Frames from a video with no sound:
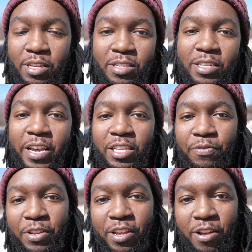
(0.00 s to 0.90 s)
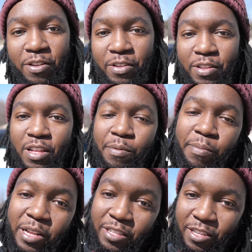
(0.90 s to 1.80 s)
Today's video, I'm
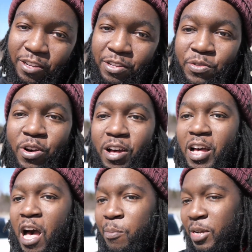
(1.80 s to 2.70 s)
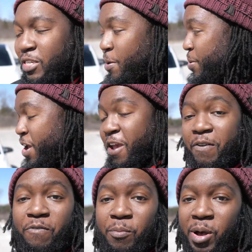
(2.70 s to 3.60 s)
about to tell you all how much I paid
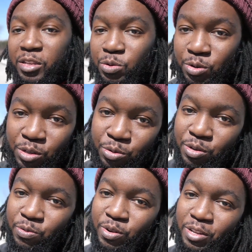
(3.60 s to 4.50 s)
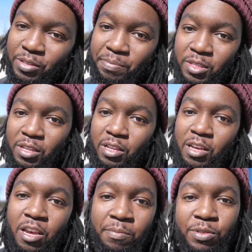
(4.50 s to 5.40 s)
for my 2021
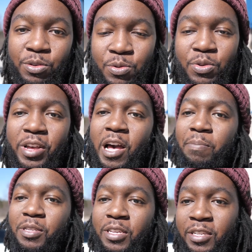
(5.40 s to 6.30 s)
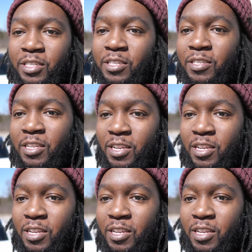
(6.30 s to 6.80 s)
M2 Competition.